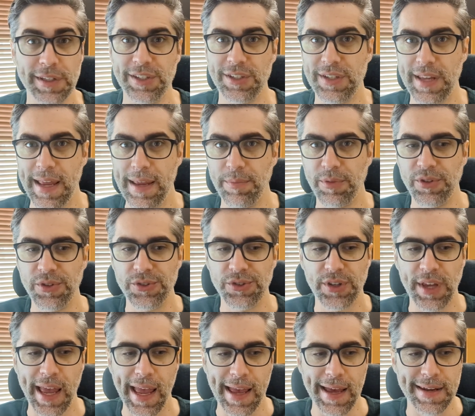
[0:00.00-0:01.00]

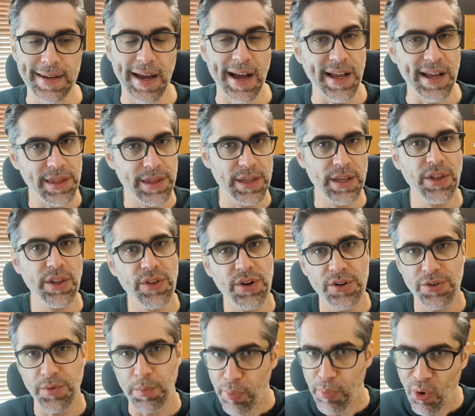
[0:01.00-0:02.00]
tables, and I think there
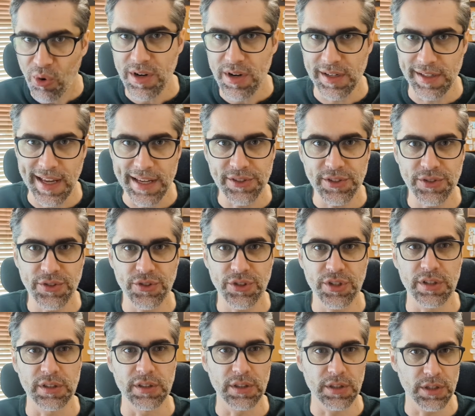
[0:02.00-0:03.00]
are important lessons
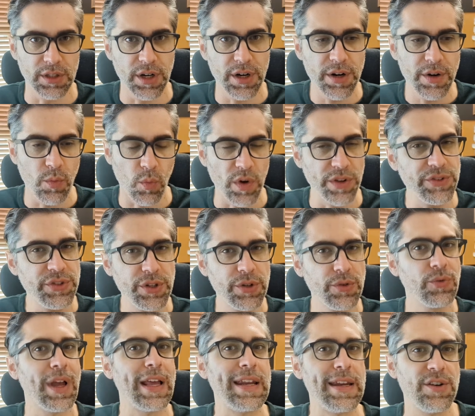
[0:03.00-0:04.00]
to learn once you're
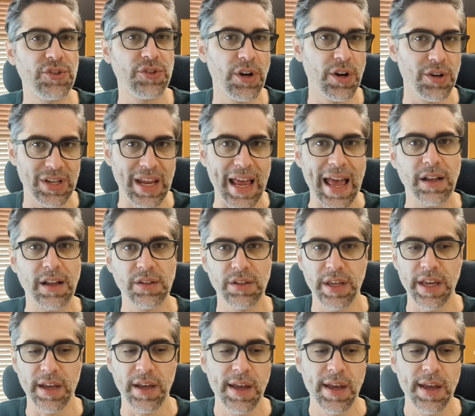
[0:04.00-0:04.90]
ready to start tackling